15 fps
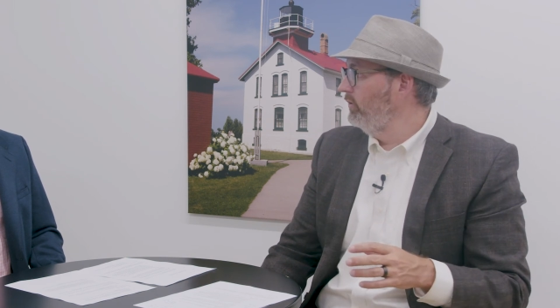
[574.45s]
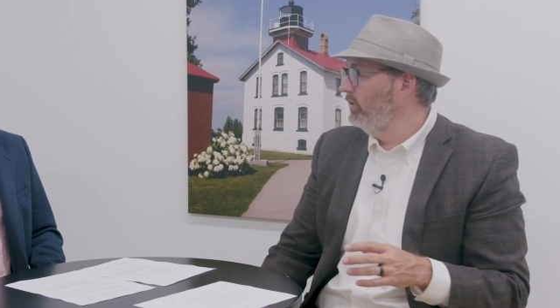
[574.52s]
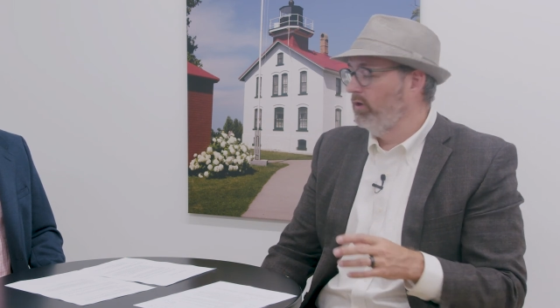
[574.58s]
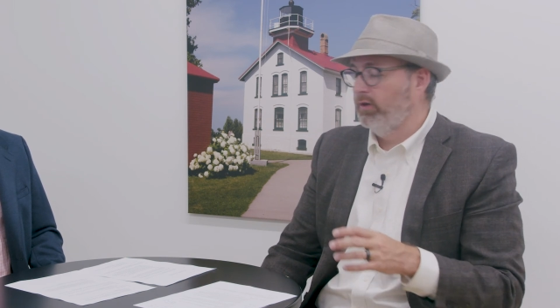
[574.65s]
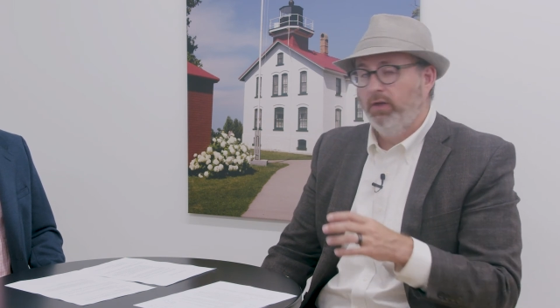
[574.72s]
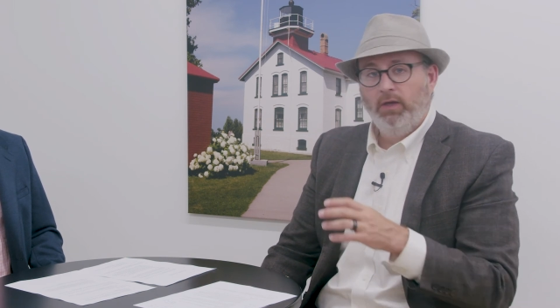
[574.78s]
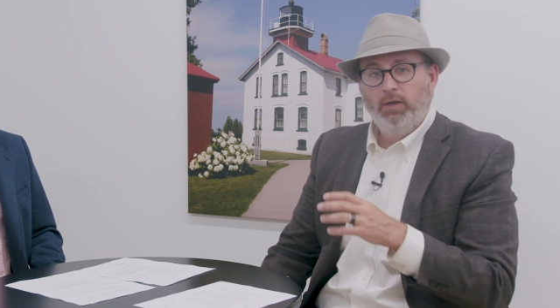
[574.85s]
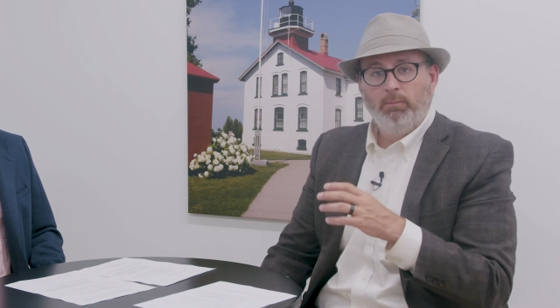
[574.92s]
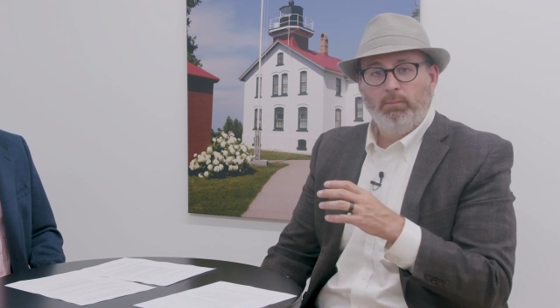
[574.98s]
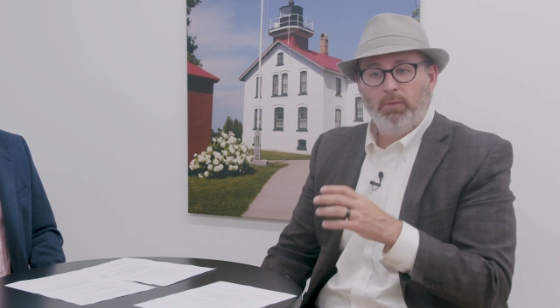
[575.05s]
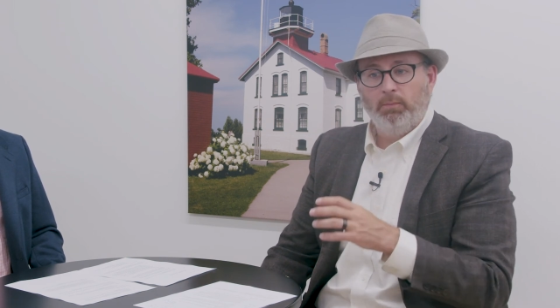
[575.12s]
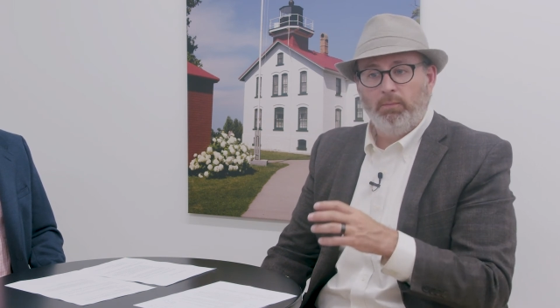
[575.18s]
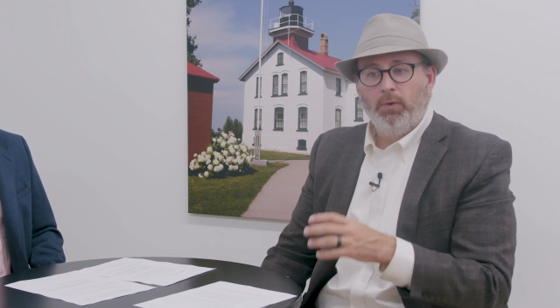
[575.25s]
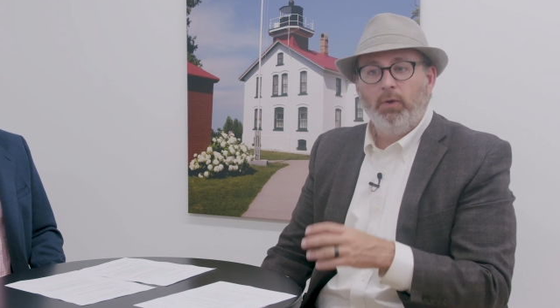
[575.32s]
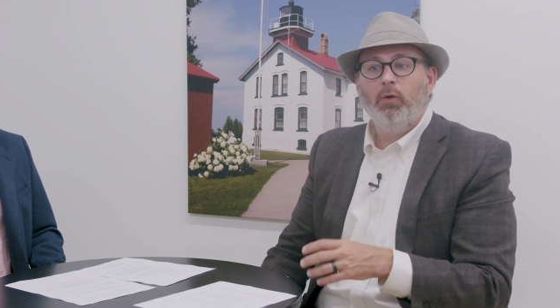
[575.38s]
the
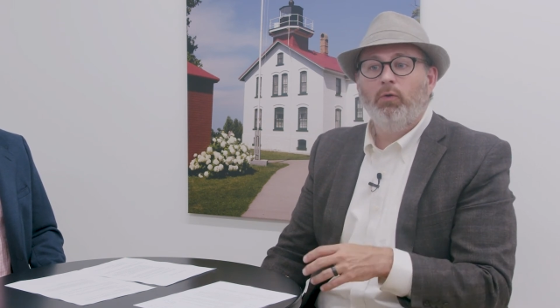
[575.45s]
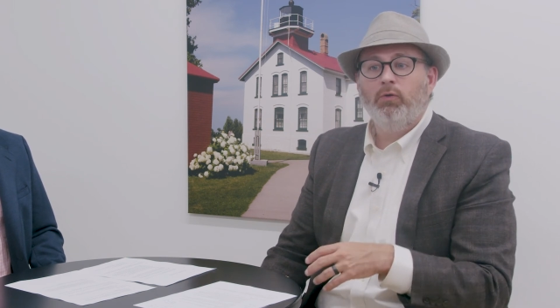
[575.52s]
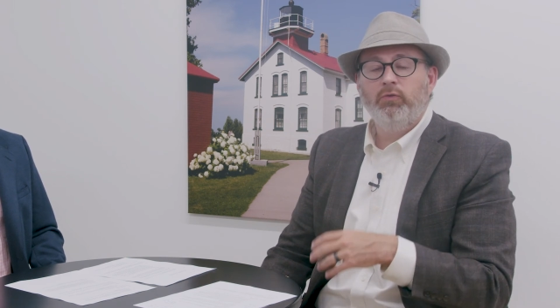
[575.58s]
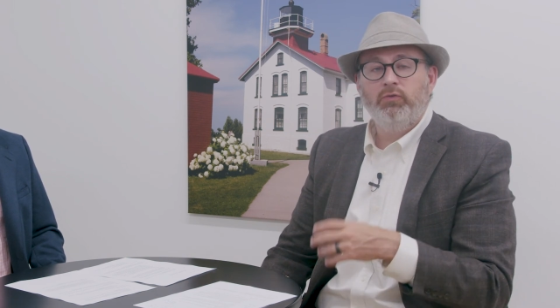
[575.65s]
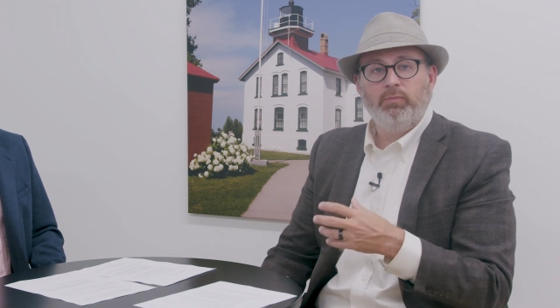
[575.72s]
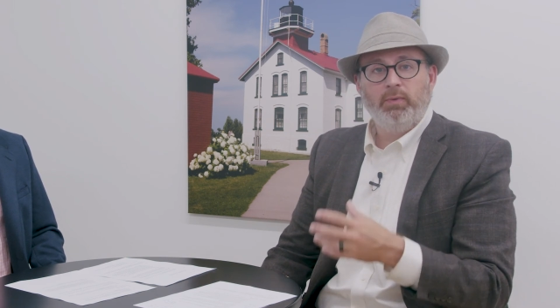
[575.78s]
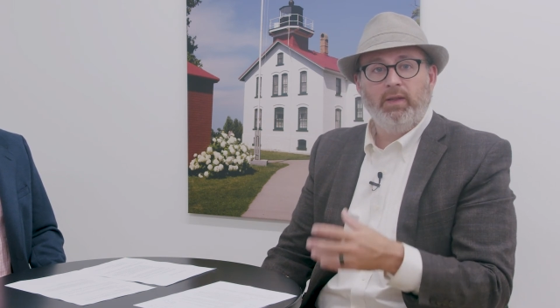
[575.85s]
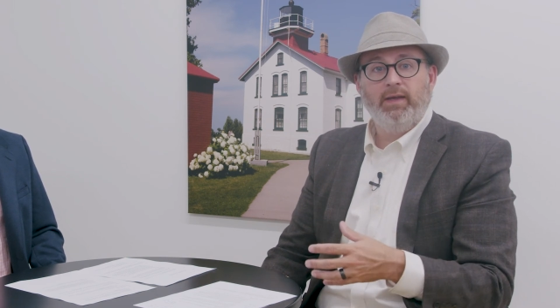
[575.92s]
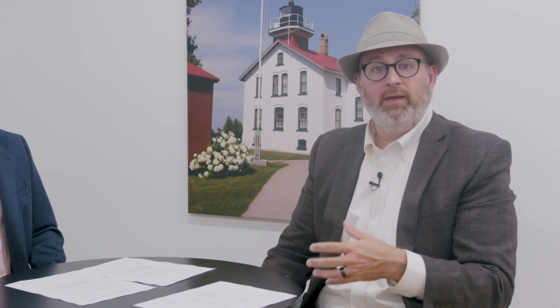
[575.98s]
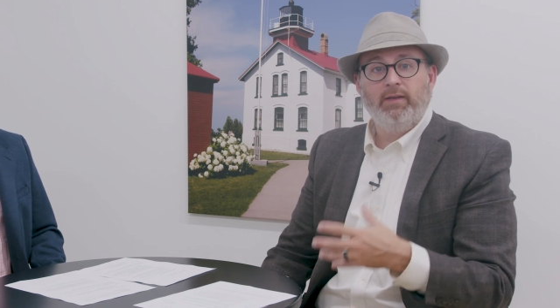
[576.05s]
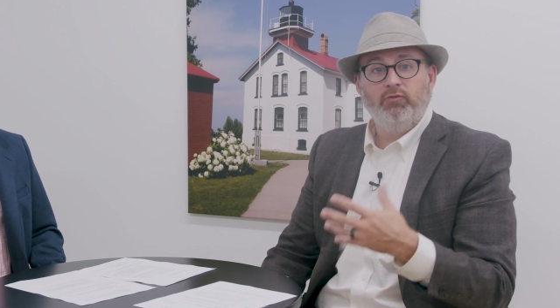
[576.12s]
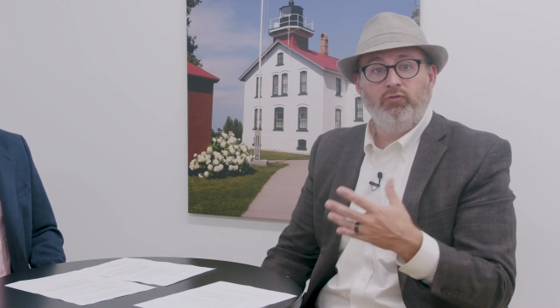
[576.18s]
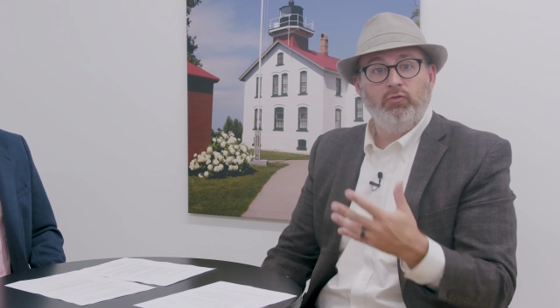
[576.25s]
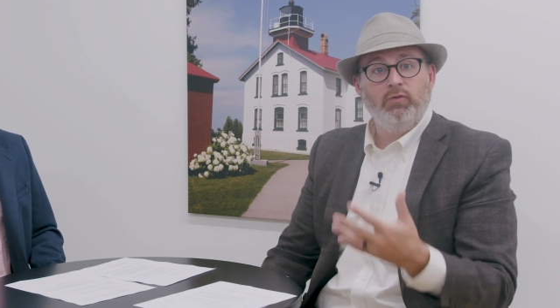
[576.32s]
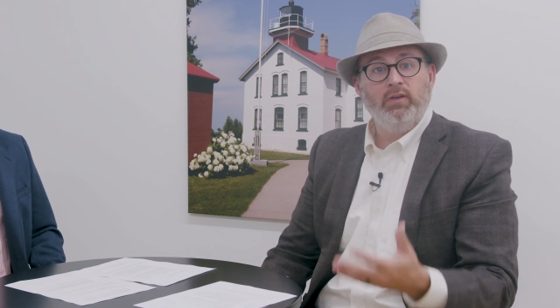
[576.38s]
proposed
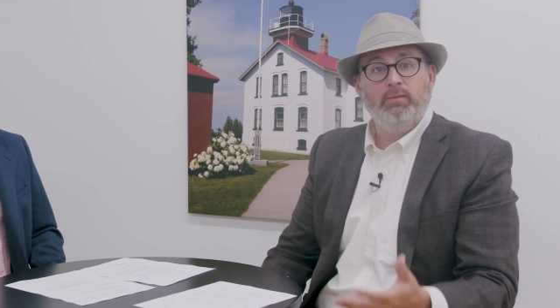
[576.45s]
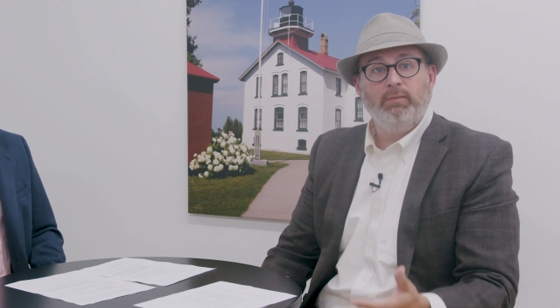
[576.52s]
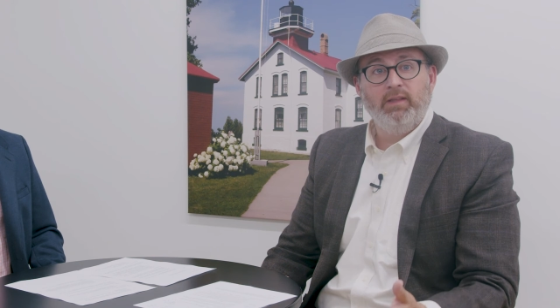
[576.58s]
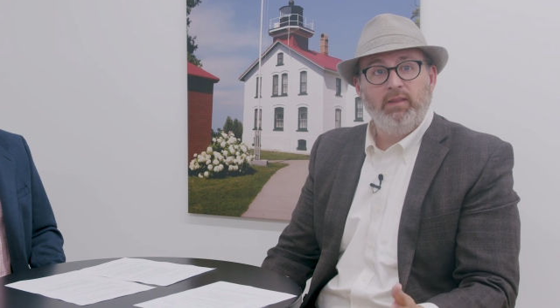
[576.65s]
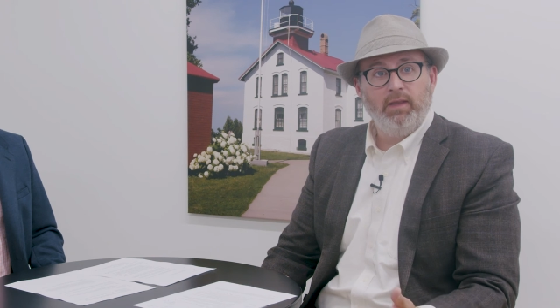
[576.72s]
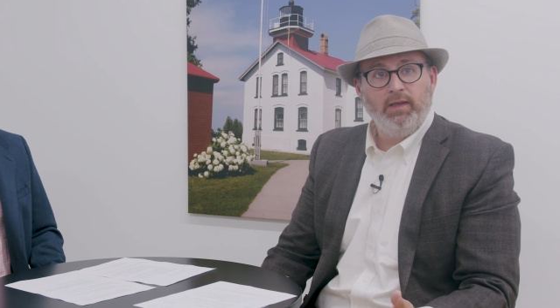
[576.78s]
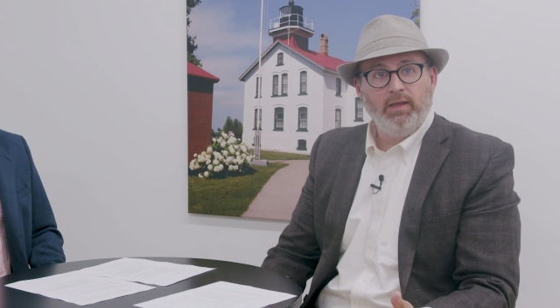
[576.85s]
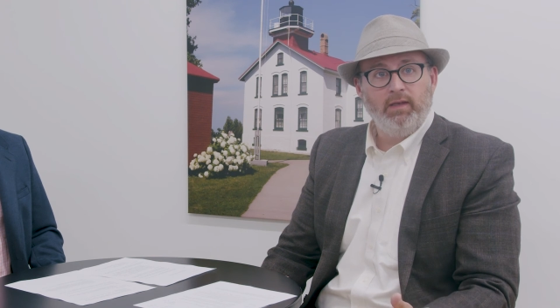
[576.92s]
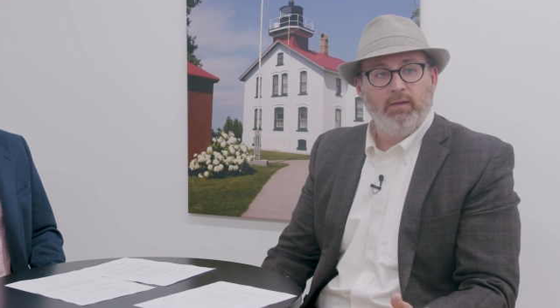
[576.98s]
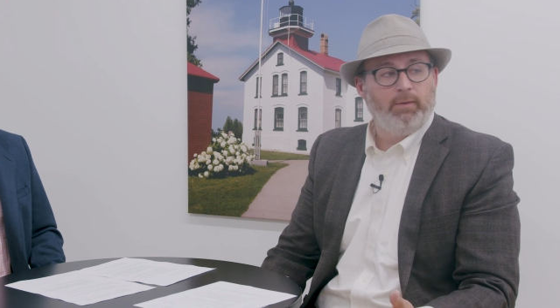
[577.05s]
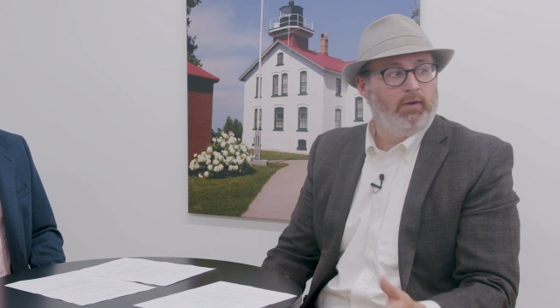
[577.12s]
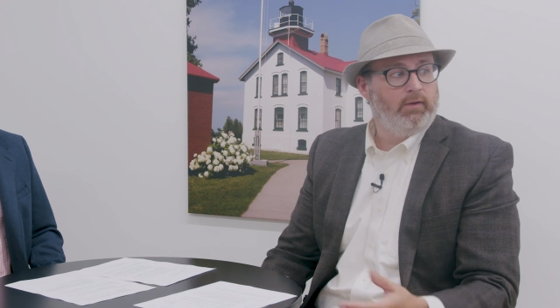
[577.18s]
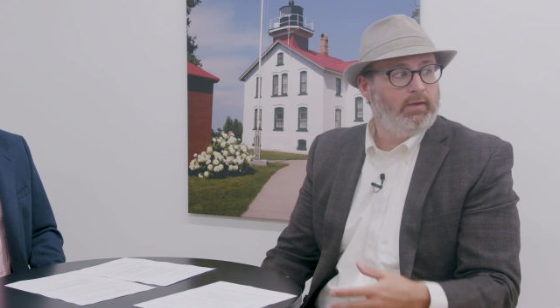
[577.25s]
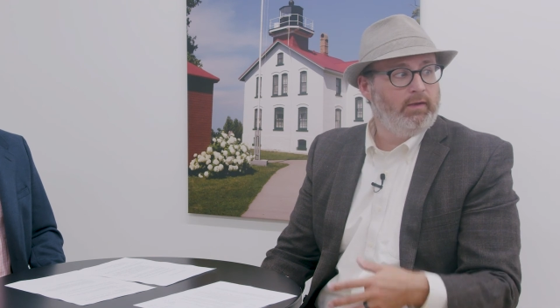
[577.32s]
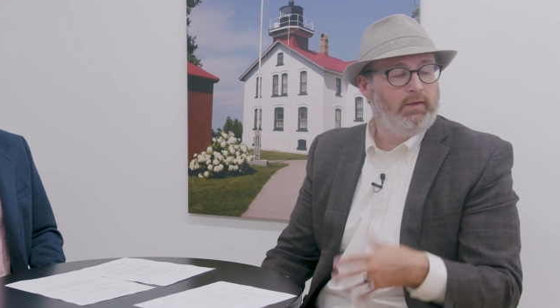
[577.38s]
plans you need to be thinking
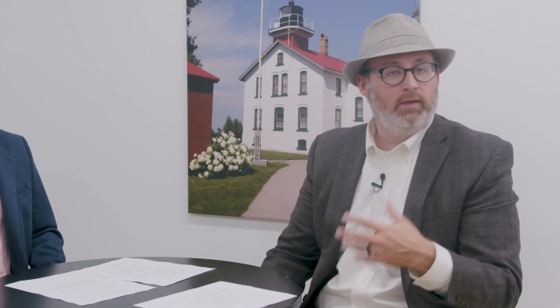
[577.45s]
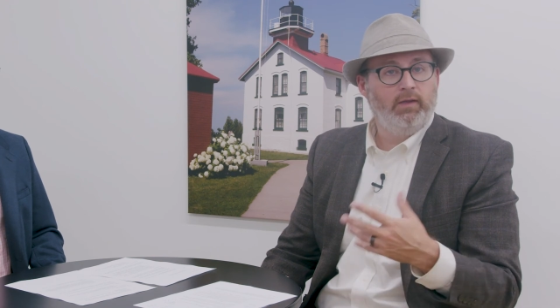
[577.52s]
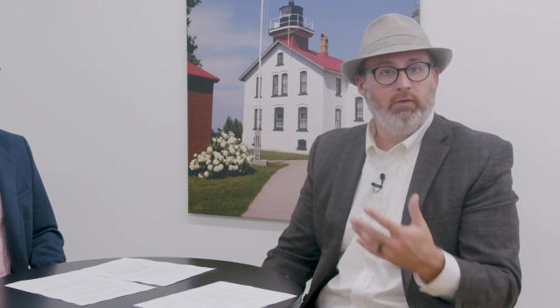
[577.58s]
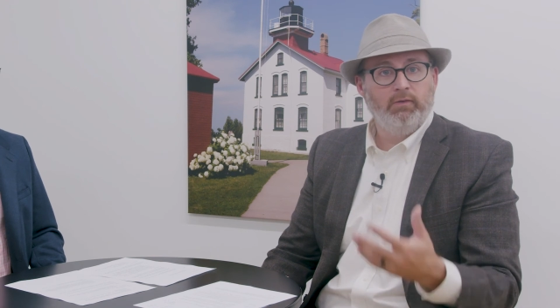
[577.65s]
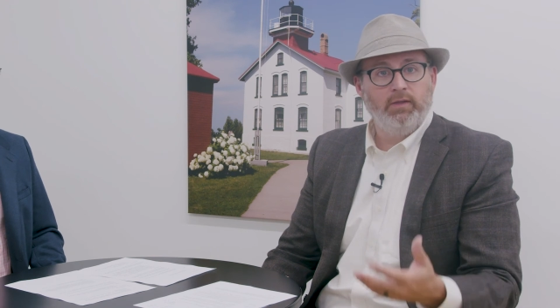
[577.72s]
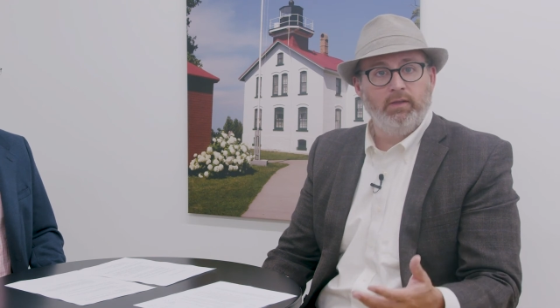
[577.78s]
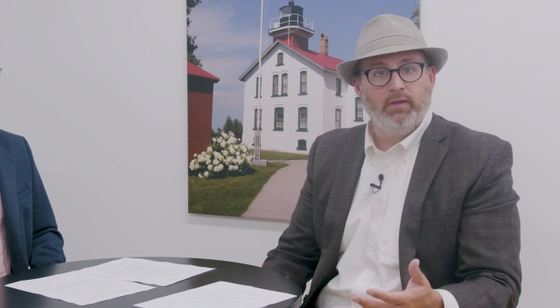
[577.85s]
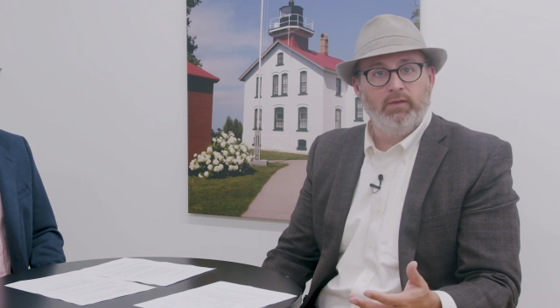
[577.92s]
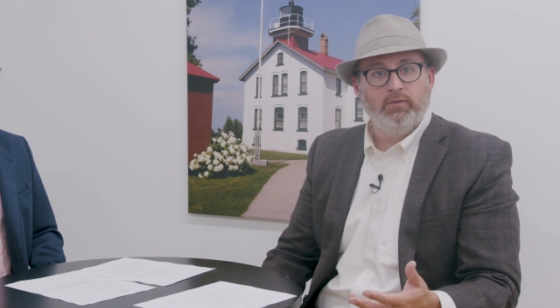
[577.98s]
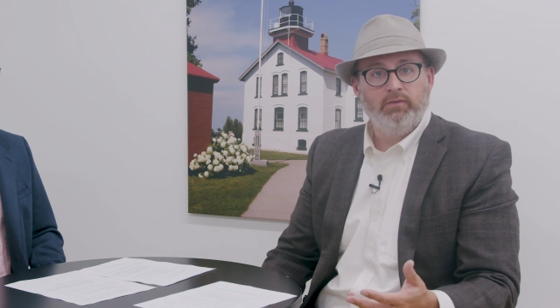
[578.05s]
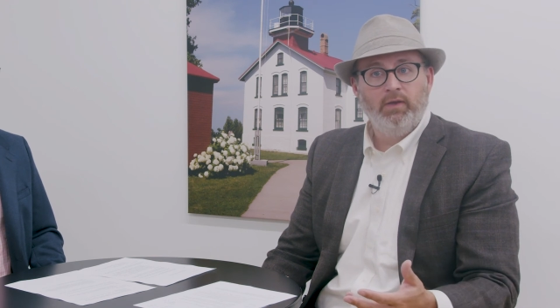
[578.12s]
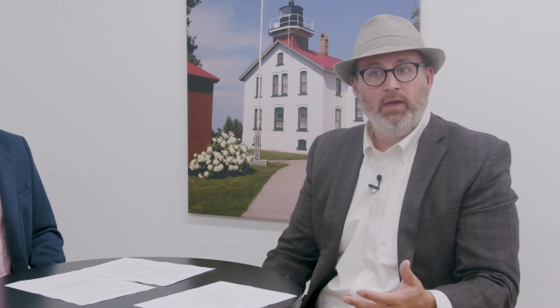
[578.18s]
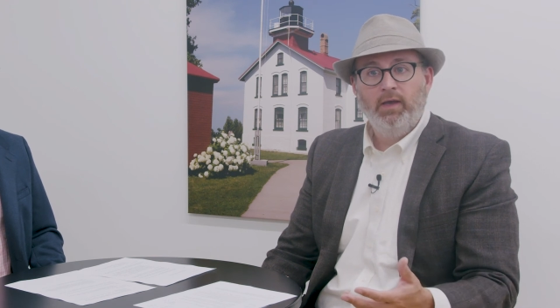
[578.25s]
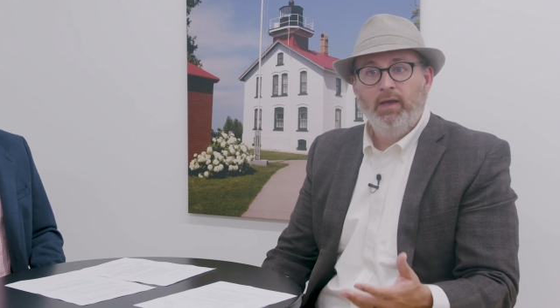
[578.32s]
about it and hearing these.